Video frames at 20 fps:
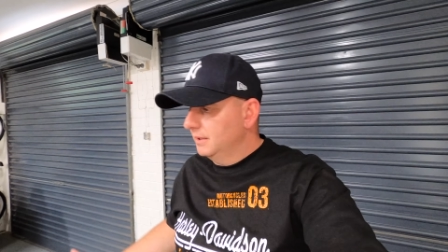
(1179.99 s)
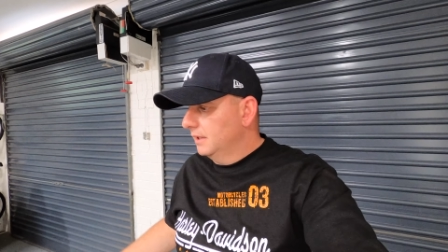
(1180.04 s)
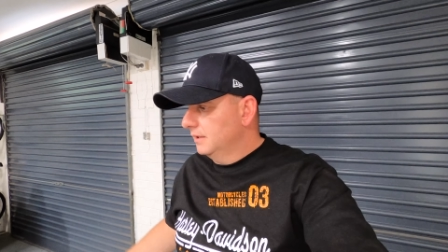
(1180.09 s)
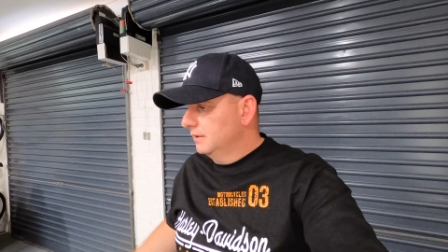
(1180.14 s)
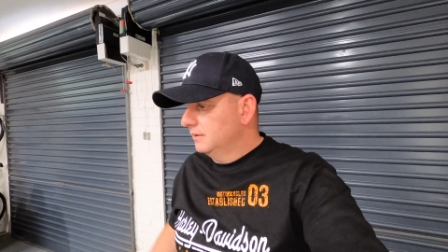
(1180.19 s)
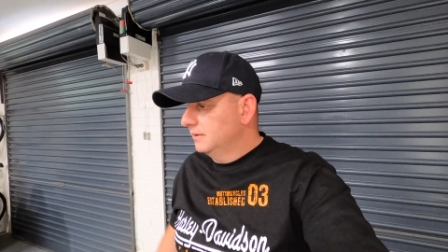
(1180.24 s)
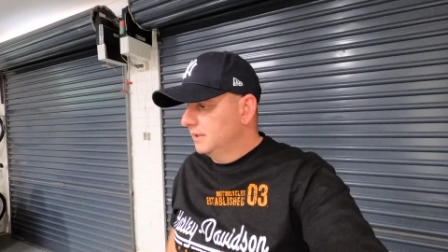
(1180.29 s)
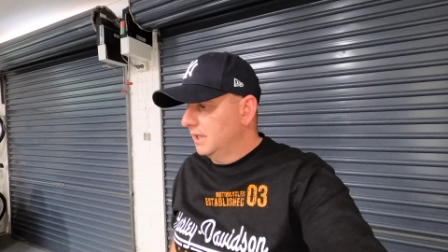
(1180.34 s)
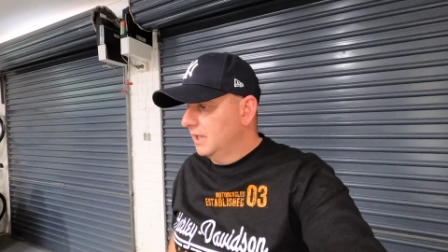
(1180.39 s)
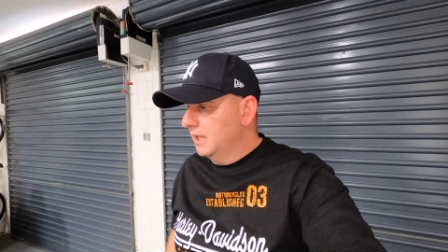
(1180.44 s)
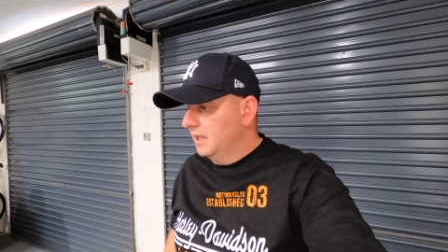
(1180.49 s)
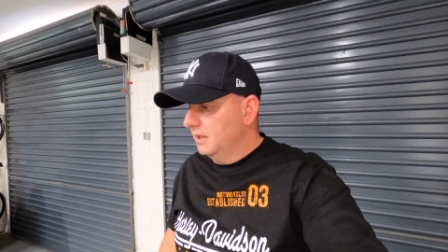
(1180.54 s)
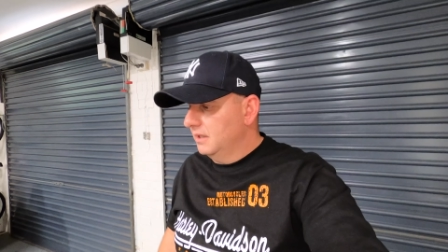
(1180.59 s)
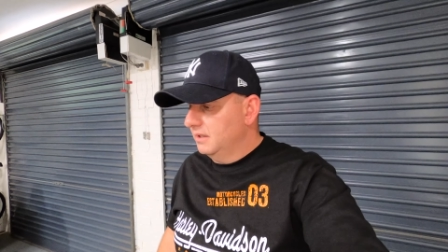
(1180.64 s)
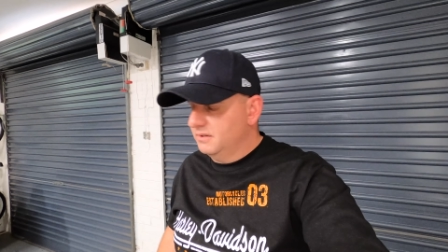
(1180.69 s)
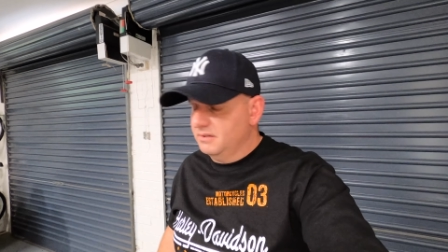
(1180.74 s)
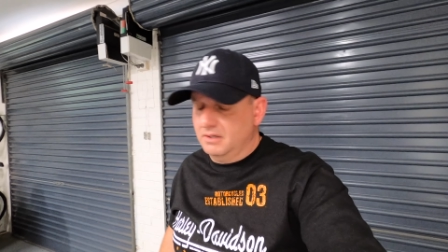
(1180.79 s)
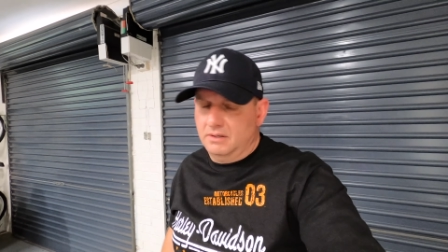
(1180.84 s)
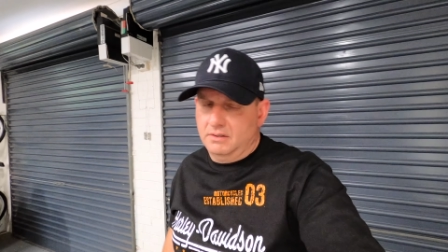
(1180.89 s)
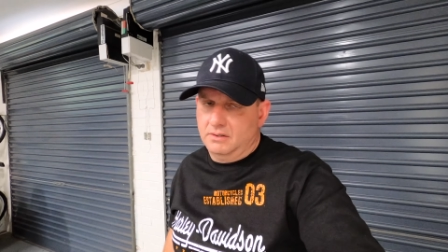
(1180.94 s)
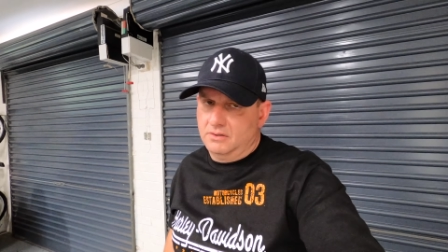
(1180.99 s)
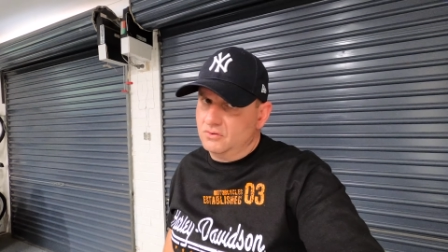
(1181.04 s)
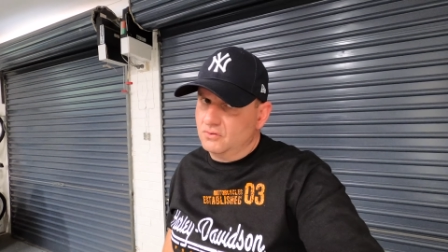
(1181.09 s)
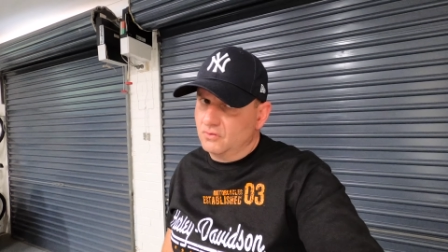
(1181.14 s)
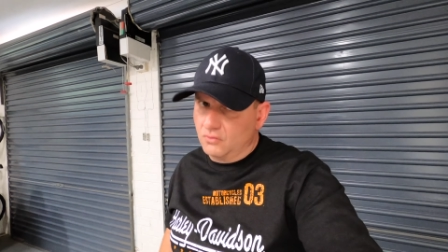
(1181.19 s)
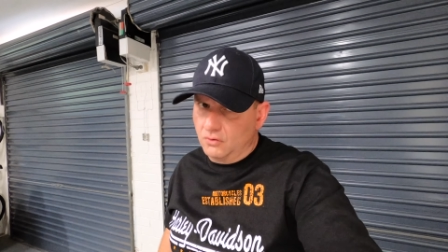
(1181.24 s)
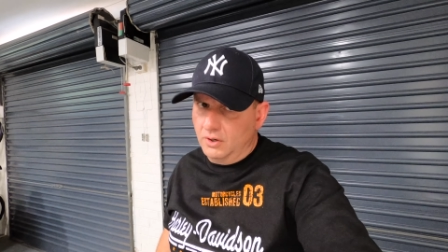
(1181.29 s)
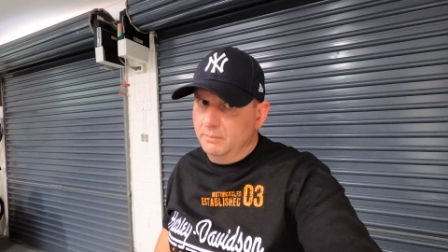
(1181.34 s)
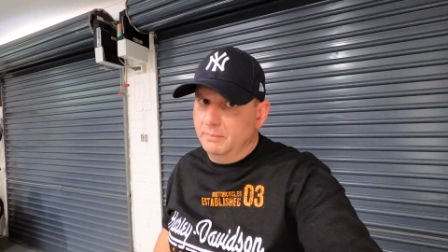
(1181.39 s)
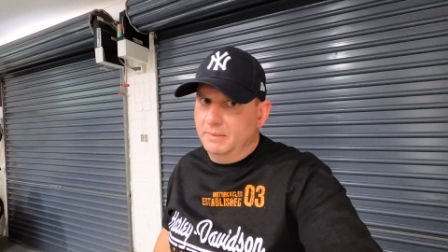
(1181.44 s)
and uh, it's an
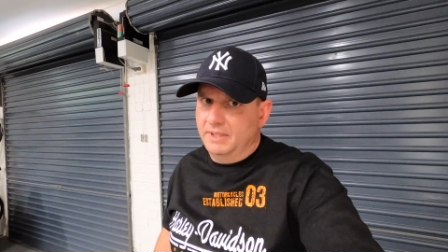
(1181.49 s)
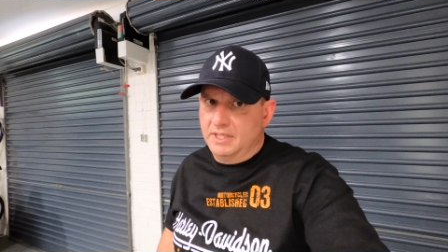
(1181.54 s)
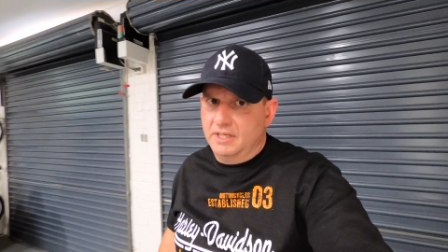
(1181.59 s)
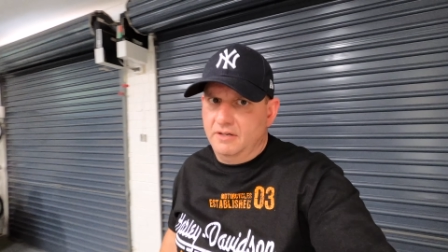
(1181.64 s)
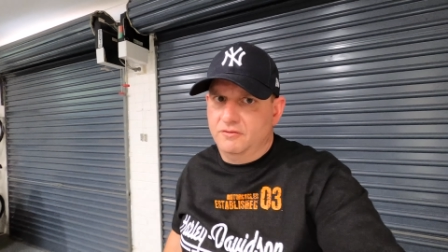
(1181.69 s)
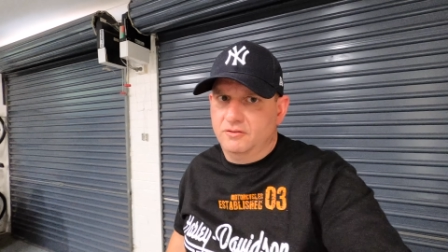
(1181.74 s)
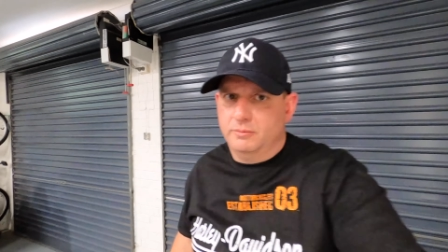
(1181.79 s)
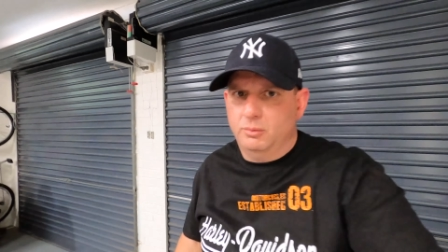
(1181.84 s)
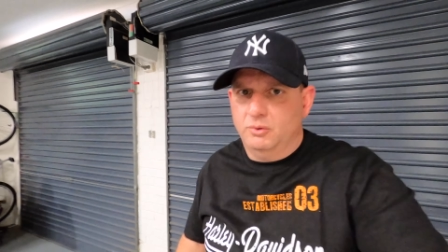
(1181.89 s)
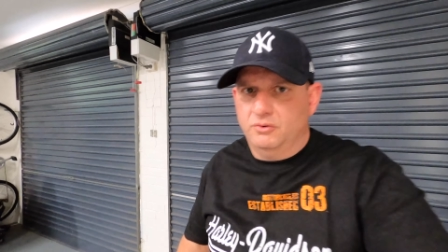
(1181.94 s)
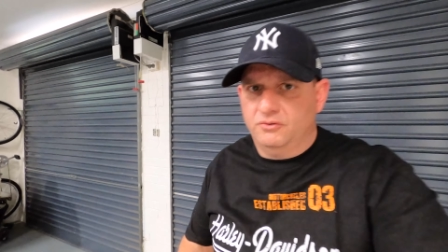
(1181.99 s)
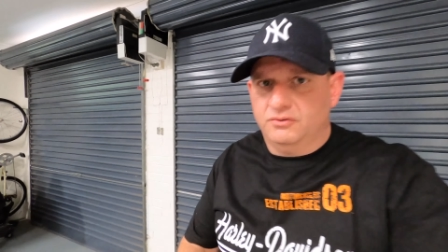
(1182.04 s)
extremely comfortable